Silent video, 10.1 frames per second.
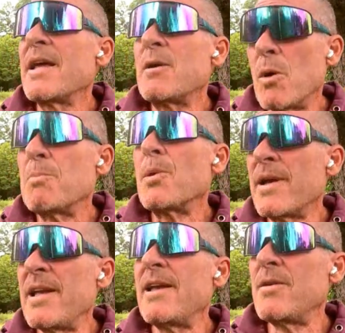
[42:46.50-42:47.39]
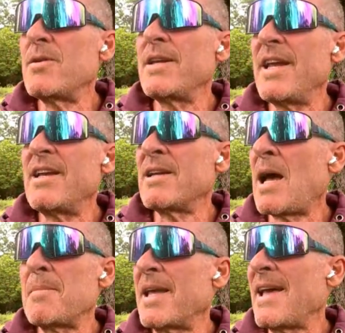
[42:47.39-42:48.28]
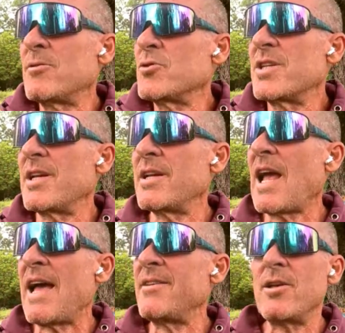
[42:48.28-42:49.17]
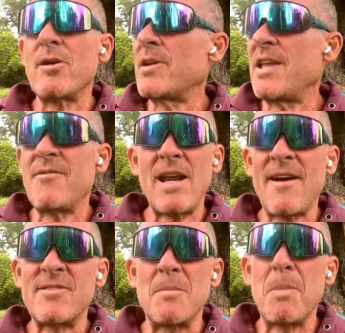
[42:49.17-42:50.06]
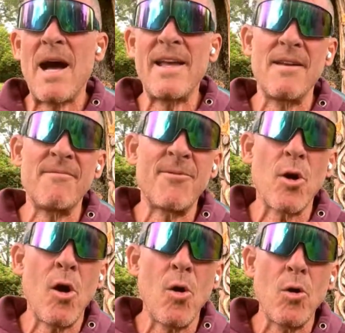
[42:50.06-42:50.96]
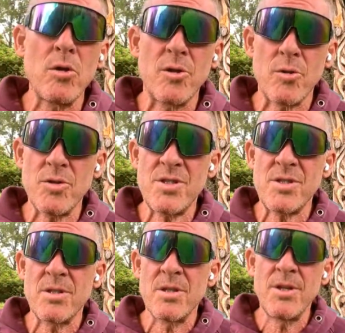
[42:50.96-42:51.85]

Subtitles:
Like, we're bringing in economic energy, and you don't even have to buy it for holders.